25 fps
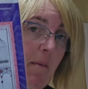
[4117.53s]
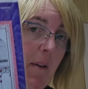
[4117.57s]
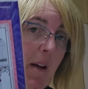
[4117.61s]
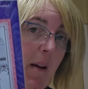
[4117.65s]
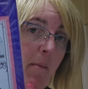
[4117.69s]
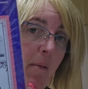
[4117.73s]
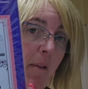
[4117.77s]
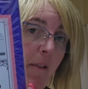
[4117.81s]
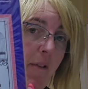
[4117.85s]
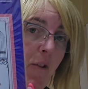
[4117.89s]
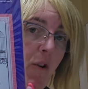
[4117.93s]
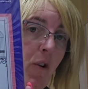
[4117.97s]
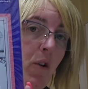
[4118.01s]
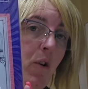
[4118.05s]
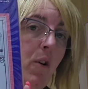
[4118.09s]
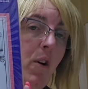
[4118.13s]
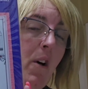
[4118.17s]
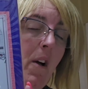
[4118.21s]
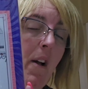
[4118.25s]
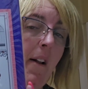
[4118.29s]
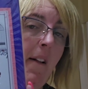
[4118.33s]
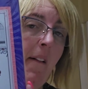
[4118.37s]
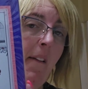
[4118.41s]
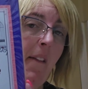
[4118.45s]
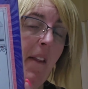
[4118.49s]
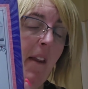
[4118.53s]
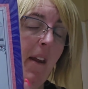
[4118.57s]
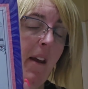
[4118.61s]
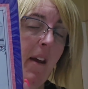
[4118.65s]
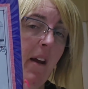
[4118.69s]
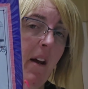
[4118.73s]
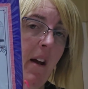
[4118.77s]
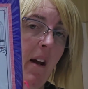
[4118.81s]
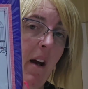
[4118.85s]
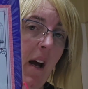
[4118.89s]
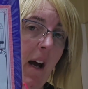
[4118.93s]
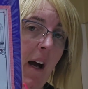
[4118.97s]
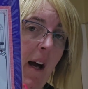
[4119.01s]
kit before,
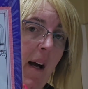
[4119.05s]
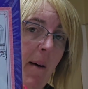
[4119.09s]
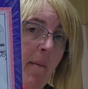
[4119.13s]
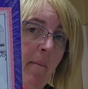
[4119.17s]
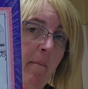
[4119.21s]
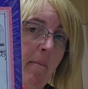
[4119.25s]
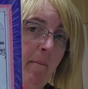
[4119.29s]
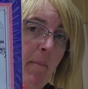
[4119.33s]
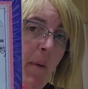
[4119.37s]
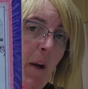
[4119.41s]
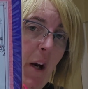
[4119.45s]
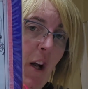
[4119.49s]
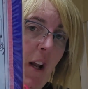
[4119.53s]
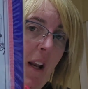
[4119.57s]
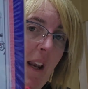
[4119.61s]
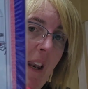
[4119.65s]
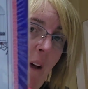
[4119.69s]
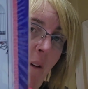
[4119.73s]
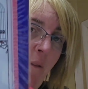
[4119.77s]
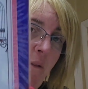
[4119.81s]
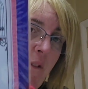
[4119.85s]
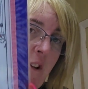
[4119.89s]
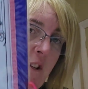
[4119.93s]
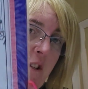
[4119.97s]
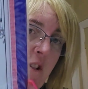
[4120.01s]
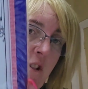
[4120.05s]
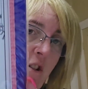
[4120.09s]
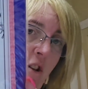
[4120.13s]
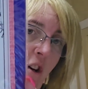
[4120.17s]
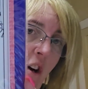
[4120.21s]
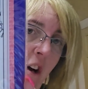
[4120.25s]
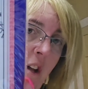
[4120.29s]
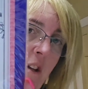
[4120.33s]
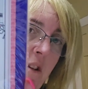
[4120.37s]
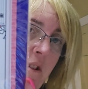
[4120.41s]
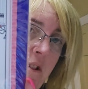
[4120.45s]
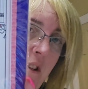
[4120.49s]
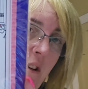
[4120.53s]
but I love the
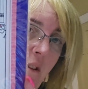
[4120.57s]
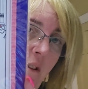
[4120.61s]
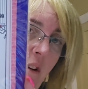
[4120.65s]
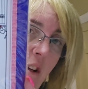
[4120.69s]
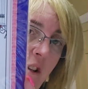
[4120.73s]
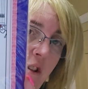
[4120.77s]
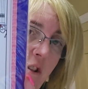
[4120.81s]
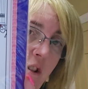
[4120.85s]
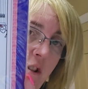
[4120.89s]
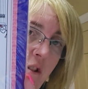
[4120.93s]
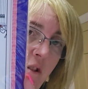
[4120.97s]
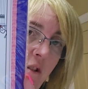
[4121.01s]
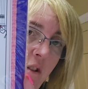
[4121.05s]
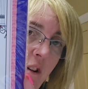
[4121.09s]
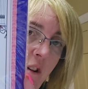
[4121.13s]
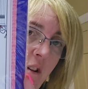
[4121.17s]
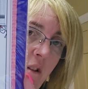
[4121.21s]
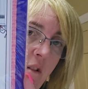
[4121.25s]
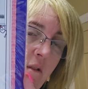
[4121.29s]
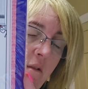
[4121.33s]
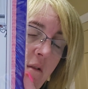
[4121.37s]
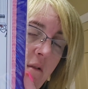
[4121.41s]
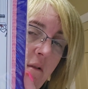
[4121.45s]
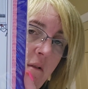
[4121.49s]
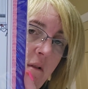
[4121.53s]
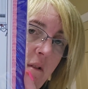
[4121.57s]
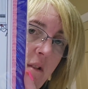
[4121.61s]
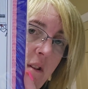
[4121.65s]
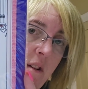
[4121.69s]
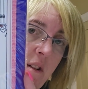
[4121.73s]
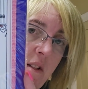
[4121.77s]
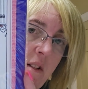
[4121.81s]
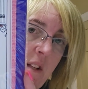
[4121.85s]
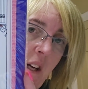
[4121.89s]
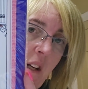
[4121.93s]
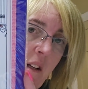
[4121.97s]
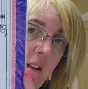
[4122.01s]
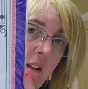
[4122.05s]
design, so I just sort of
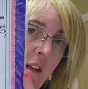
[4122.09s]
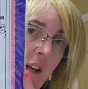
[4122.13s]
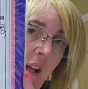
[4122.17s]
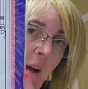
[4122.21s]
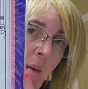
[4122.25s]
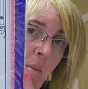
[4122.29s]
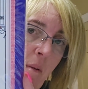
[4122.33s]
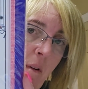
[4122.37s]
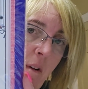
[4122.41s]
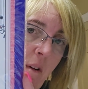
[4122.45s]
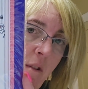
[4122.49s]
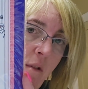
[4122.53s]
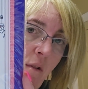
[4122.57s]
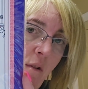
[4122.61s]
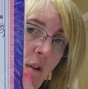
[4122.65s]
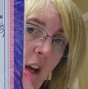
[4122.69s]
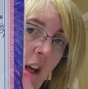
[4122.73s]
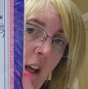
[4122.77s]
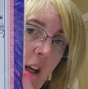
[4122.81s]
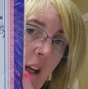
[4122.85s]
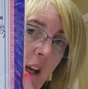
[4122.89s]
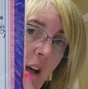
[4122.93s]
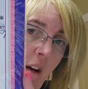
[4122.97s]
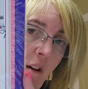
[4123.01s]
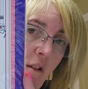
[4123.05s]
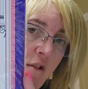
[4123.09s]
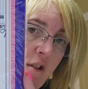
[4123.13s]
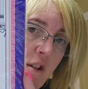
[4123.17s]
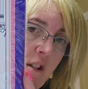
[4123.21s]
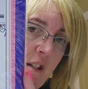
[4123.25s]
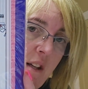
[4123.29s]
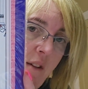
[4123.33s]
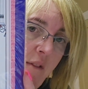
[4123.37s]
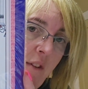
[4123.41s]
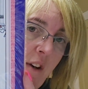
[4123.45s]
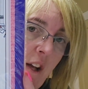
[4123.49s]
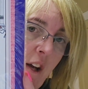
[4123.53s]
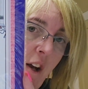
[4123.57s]
sucked it up and thought, okay, I'll just
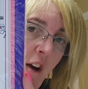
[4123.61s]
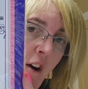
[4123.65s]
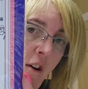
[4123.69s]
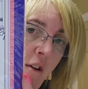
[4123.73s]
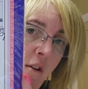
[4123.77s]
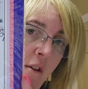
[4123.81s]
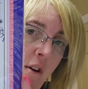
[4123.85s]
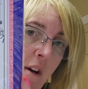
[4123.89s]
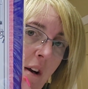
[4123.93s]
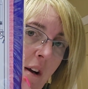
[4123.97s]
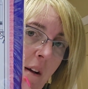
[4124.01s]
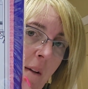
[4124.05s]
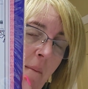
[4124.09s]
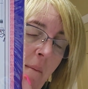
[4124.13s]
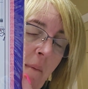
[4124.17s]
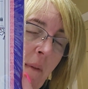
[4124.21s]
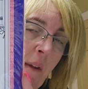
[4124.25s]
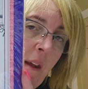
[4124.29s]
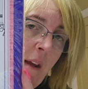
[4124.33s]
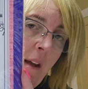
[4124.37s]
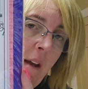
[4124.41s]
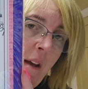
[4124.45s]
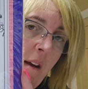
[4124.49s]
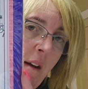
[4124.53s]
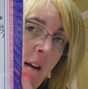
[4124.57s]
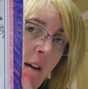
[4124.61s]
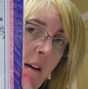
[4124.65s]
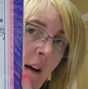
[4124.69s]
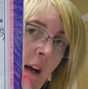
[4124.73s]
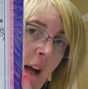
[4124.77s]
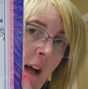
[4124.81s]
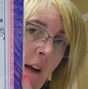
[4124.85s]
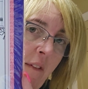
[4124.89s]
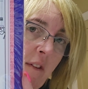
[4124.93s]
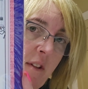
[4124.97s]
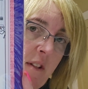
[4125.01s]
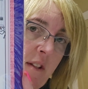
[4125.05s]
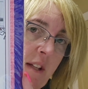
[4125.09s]
give it a go. I
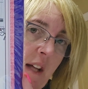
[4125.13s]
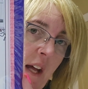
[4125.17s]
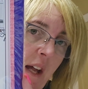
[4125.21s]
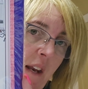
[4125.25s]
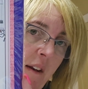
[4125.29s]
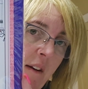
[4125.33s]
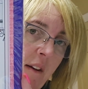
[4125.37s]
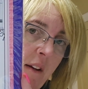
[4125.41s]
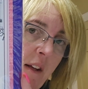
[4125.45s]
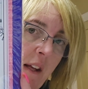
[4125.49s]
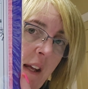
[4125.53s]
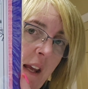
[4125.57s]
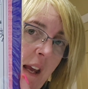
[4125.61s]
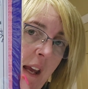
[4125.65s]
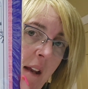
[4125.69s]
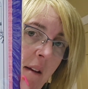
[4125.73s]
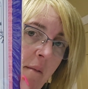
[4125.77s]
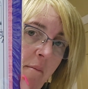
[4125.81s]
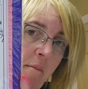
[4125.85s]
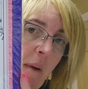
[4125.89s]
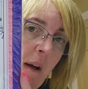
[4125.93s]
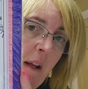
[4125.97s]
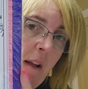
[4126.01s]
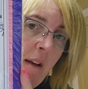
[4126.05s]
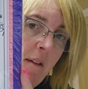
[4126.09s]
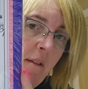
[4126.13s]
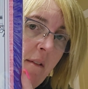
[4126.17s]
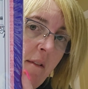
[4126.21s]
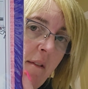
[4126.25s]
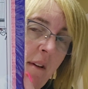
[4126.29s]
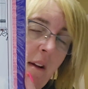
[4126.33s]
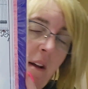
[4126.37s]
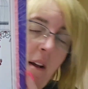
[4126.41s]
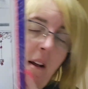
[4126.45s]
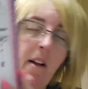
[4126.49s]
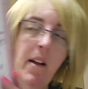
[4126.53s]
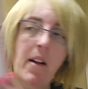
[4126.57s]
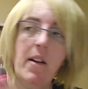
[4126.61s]
haven't started it yet, but...
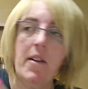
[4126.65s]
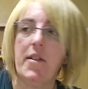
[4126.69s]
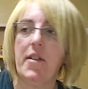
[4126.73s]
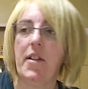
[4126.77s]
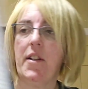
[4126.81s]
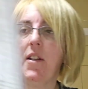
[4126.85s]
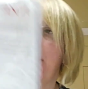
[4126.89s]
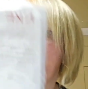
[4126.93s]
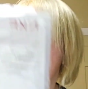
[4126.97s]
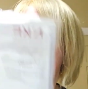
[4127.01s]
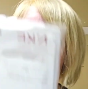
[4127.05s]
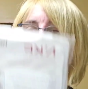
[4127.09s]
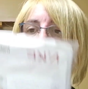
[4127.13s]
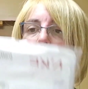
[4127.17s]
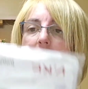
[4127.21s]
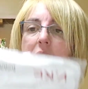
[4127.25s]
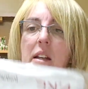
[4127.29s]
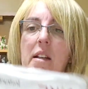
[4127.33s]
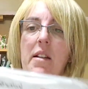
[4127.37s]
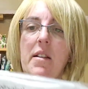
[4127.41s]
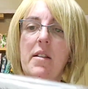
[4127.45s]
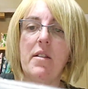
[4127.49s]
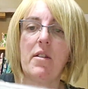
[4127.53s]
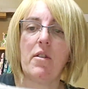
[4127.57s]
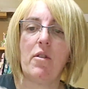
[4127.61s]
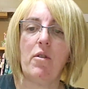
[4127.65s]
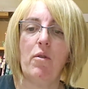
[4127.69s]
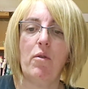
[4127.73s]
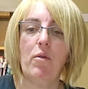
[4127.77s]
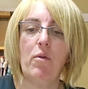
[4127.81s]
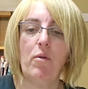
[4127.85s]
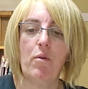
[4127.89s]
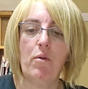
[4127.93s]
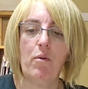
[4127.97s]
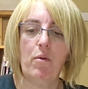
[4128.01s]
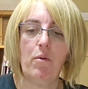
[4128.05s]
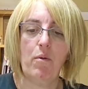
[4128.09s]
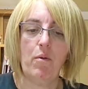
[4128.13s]
So this is
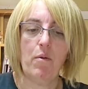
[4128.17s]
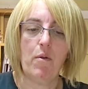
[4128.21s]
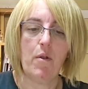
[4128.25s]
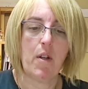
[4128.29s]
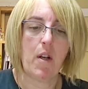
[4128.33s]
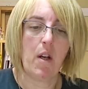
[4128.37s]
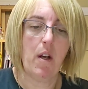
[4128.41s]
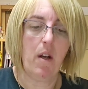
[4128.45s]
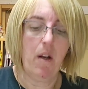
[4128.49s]
called